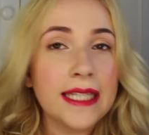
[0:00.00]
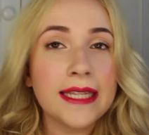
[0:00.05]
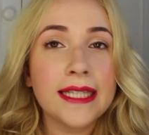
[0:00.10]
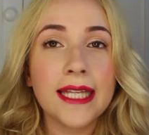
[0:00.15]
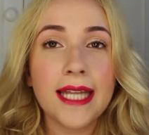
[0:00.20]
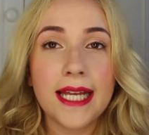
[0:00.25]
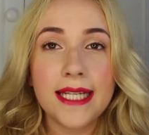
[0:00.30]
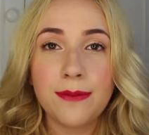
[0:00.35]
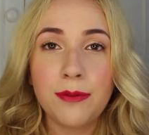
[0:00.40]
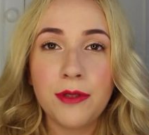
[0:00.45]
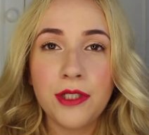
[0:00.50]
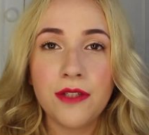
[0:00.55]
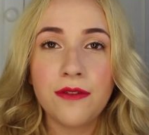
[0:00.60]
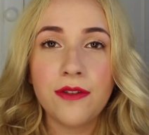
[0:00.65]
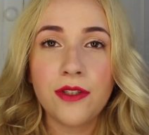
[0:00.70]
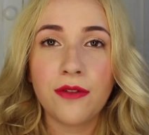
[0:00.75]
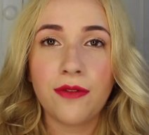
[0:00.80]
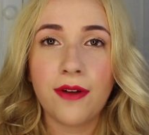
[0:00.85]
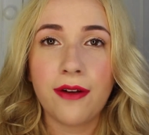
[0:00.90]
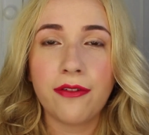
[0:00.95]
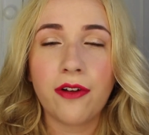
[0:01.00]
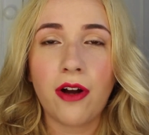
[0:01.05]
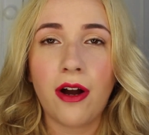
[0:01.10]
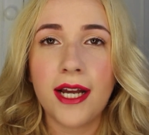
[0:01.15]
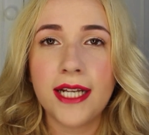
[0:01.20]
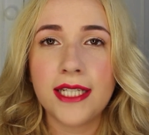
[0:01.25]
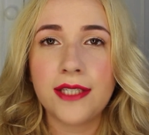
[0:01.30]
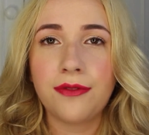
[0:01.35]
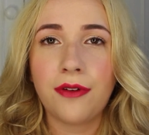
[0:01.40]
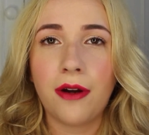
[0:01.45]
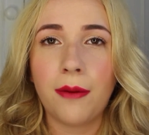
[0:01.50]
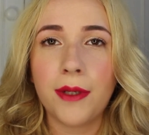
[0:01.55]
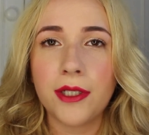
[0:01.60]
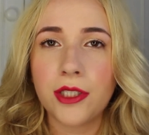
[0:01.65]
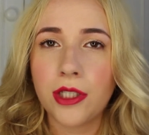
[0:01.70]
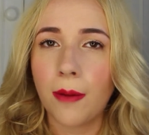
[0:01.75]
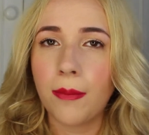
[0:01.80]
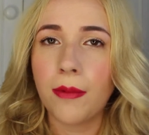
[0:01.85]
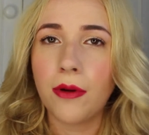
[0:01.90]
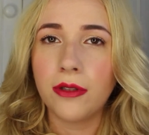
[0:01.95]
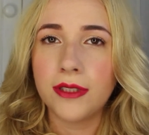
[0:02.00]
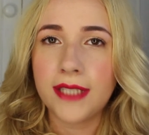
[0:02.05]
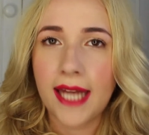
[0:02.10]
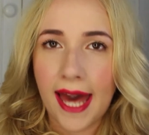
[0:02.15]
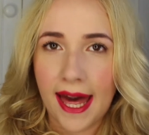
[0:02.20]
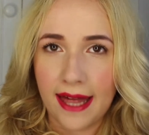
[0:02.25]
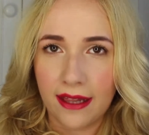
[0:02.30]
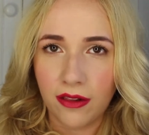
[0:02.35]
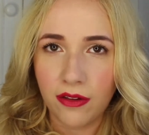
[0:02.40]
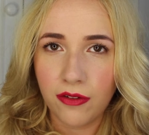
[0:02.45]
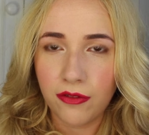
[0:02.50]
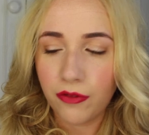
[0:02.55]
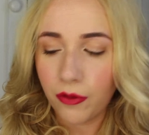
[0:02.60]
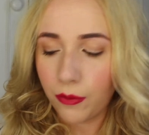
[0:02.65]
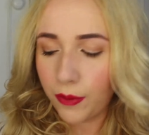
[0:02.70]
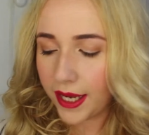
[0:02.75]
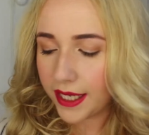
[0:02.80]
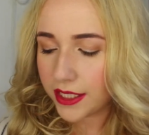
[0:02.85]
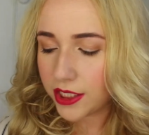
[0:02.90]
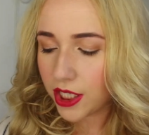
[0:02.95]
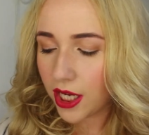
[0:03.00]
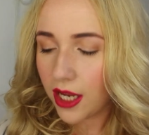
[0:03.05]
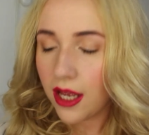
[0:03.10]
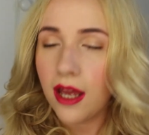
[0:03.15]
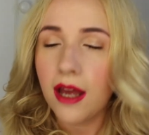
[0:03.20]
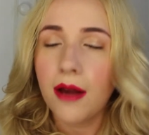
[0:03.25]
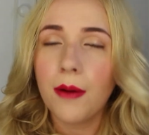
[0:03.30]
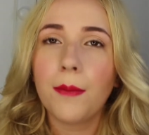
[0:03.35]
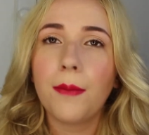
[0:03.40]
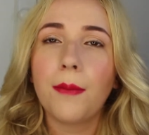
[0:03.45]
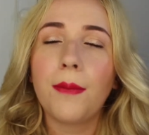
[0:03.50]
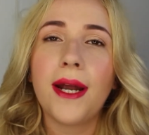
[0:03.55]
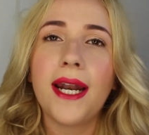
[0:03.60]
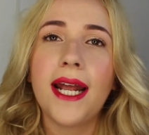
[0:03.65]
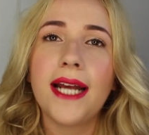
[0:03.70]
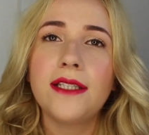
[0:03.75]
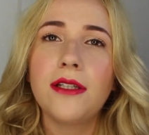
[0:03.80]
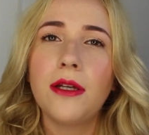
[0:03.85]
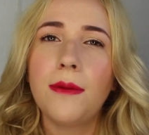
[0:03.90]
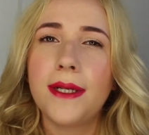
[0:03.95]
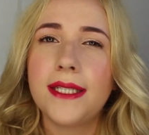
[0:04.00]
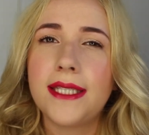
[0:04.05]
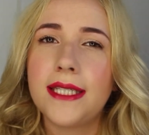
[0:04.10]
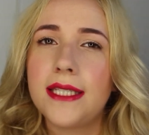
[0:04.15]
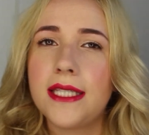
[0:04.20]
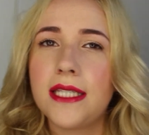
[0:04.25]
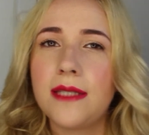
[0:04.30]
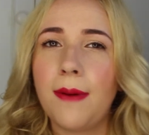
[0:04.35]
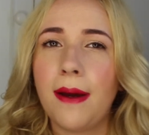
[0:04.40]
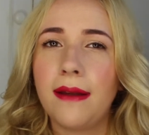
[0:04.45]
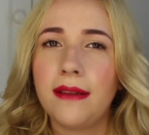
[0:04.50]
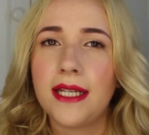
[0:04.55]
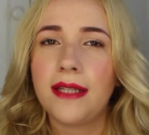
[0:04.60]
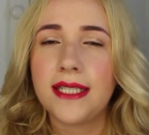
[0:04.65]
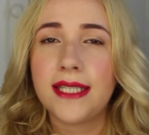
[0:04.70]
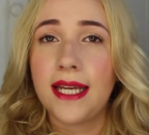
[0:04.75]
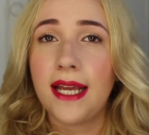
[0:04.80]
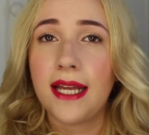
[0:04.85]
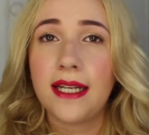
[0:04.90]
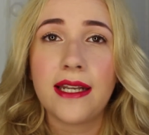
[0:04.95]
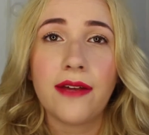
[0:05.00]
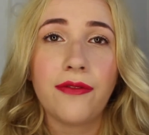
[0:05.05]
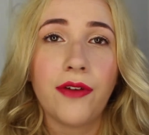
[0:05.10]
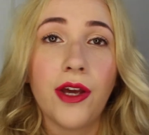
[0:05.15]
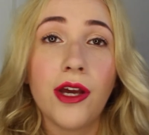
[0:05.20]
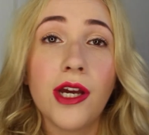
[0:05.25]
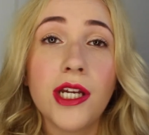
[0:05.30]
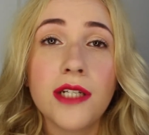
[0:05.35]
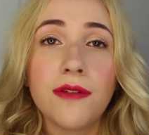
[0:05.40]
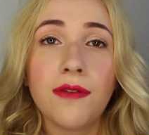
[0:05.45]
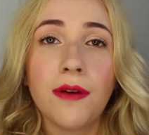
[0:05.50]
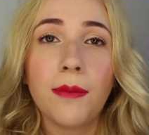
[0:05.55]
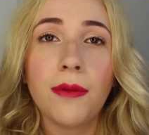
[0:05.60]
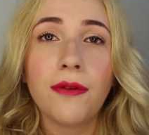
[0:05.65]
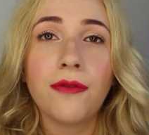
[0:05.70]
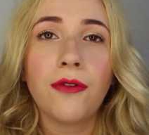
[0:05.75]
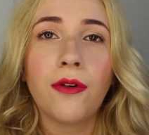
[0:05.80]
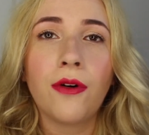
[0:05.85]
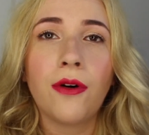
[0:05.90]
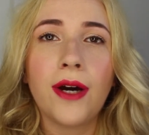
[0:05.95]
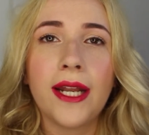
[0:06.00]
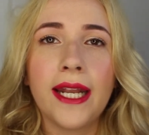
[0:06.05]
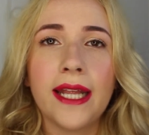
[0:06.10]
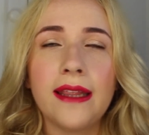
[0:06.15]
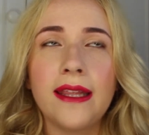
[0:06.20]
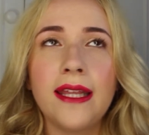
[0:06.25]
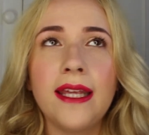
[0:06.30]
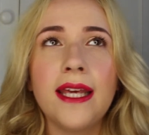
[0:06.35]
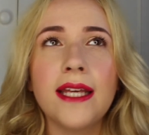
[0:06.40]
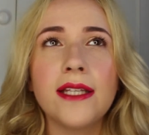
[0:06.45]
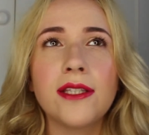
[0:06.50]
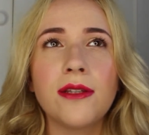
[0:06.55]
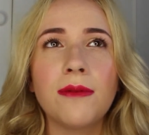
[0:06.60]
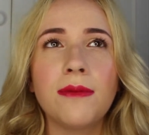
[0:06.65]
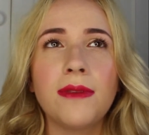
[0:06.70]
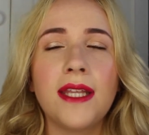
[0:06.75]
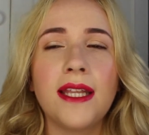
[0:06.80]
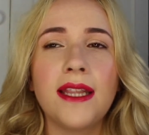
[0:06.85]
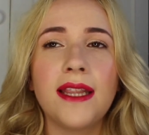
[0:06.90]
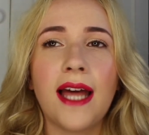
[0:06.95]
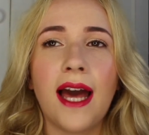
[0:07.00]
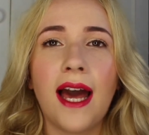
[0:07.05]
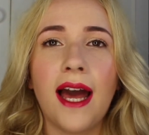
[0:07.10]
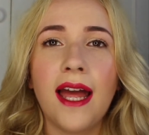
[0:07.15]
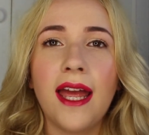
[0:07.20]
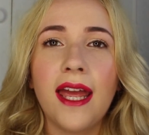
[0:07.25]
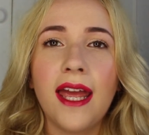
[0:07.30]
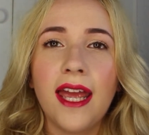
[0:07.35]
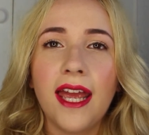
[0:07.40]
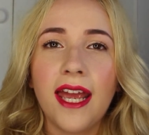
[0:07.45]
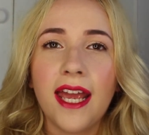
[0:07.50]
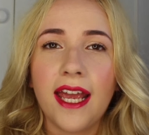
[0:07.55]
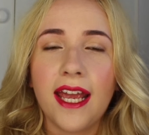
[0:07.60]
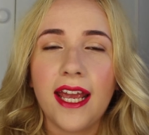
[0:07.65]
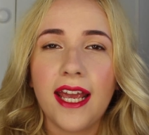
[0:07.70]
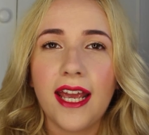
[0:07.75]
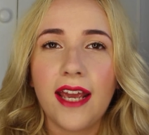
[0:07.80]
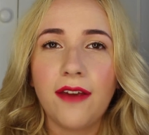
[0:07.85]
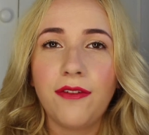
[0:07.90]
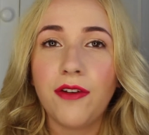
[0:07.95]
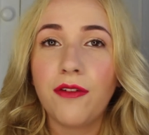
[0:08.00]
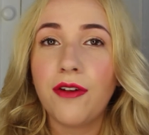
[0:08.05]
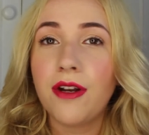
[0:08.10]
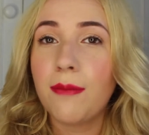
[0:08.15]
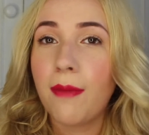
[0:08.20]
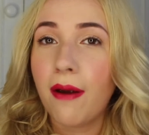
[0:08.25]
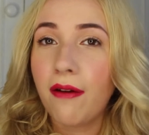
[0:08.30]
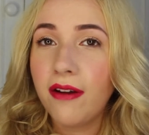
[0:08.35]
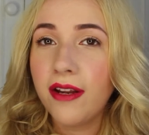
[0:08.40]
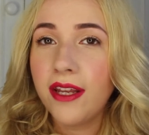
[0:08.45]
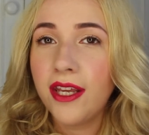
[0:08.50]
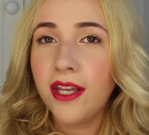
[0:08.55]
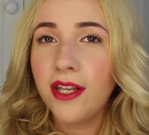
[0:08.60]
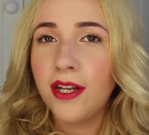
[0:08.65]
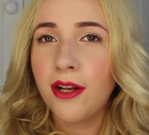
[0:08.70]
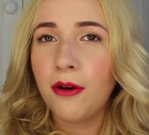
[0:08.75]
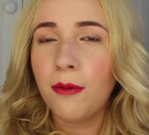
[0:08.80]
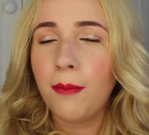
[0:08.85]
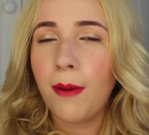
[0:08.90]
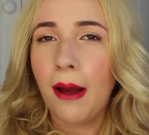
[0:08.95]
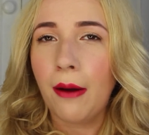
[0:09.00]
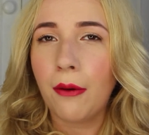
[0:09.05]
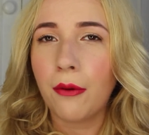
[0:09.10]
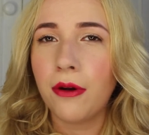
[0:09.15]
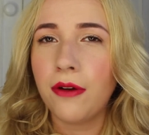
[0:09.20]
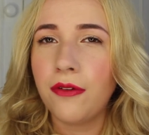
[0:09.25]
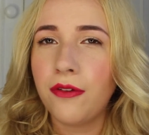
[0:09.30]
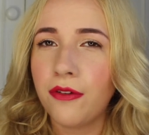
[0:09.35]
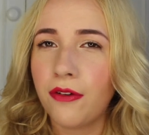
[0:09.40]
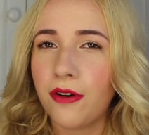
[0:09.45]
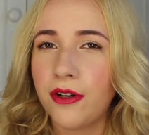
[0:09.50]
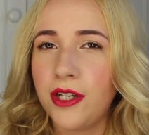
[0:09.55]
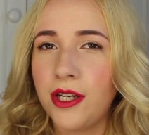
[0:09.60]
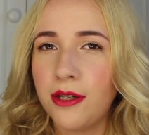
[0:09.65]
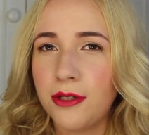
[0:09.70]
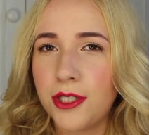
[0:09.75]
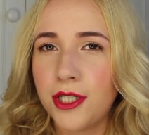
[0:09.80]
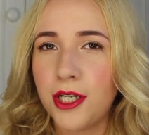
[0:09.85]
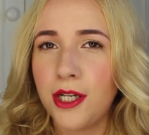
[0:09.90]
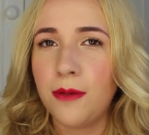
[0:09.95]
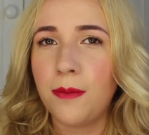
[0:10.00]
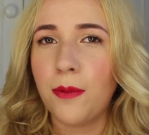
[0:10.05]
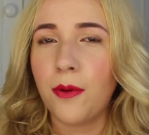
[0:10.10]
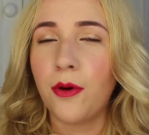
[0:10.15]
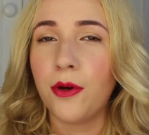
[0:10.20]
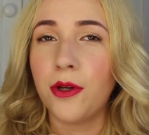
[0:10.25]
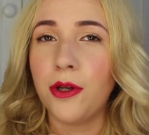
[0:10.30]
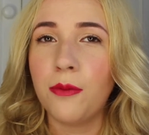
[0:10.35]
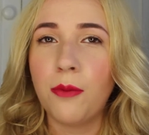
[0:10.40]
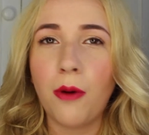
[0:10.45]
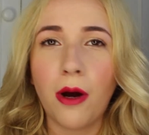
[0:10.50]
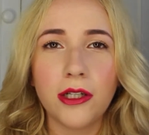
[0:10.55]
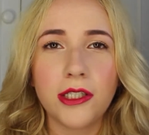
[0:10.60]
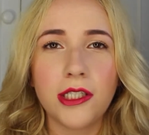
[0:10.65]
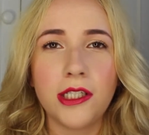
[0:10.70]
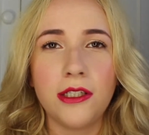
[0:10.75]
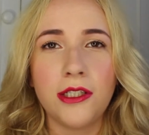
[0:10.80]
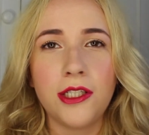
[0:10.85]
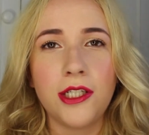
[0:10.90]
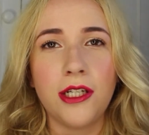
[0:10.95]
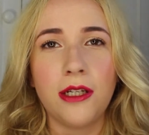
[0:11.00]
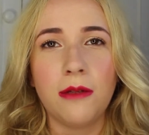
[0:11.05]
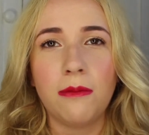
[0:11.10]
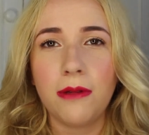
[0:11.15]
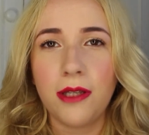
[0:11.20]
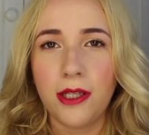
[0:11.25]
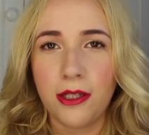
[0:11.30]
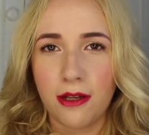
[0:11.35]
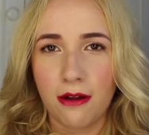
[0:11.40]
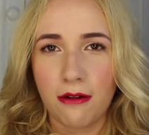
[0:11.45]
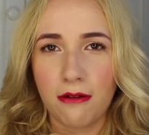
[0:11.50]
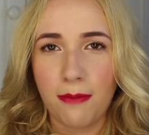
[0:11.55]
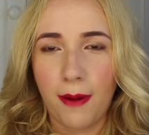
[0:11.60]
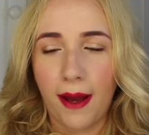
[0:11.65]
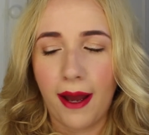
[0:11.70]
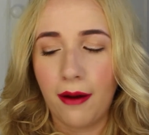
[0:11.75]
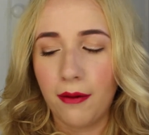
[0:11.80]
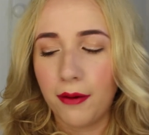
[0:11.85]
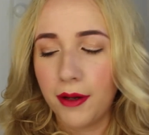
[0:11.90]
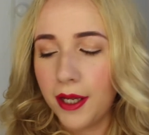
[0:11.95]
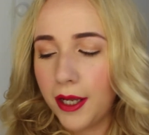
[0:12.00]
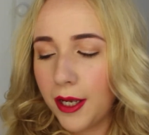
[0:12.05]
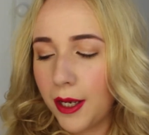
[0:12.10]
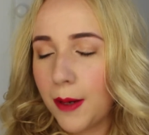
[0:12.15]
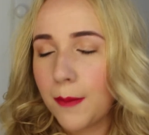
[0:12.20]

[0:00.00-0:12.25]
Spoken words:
the last bunch of stuff I've got is from a shop called Elf, which when I told my sisters about this, they had never heard of it before, and I think it's something that if you're in America you know about, or if you're on YouTube or you watch YouTube you know about.